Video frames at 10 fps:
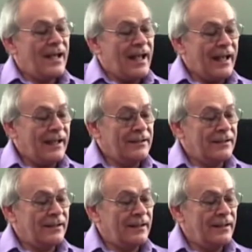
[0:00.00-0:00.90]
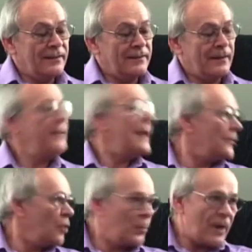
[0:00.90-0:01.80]
And he'd say, yeah,
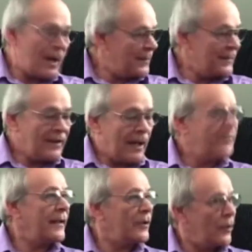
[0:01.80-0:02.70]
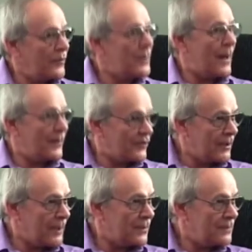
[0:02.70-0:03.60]
no problem. Yeah, I'll take it off your mom's
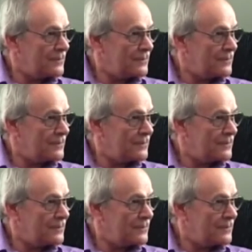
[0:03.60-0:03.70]
slip.